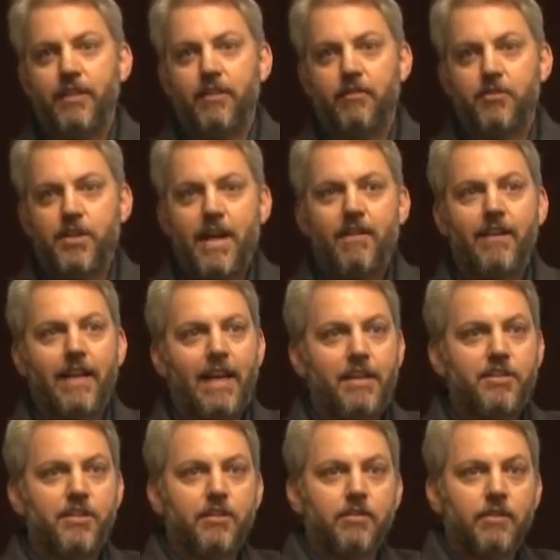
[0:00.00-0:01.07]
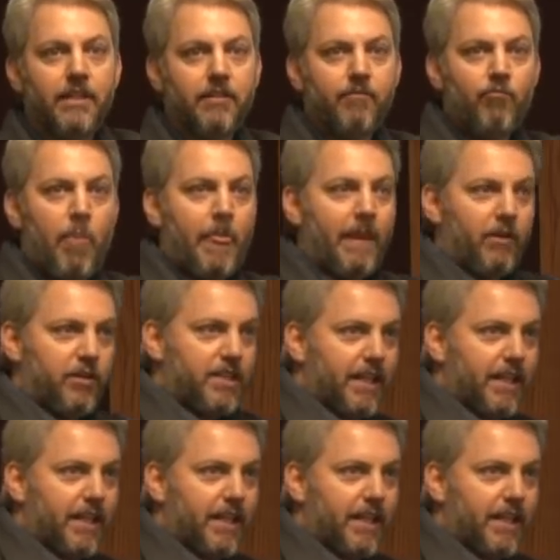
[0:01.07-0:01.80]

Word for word: you know, shouting at you and you know